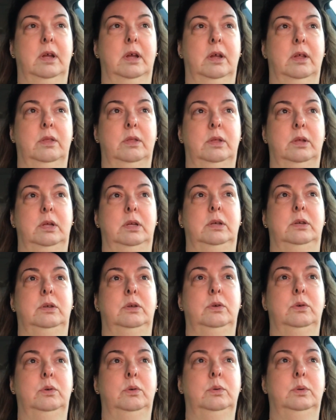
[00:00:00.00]
The
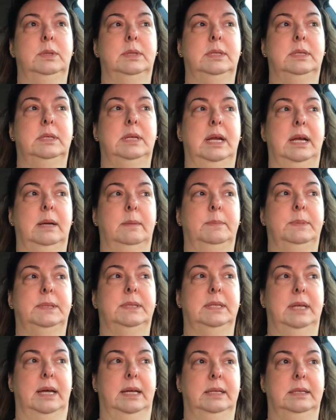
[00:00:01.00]
new stamp
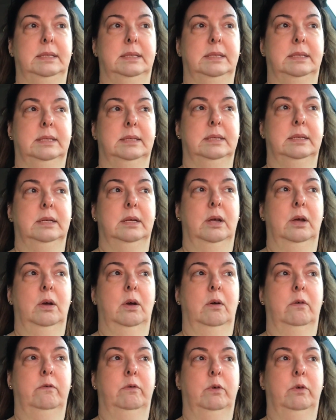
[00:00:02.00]
sets for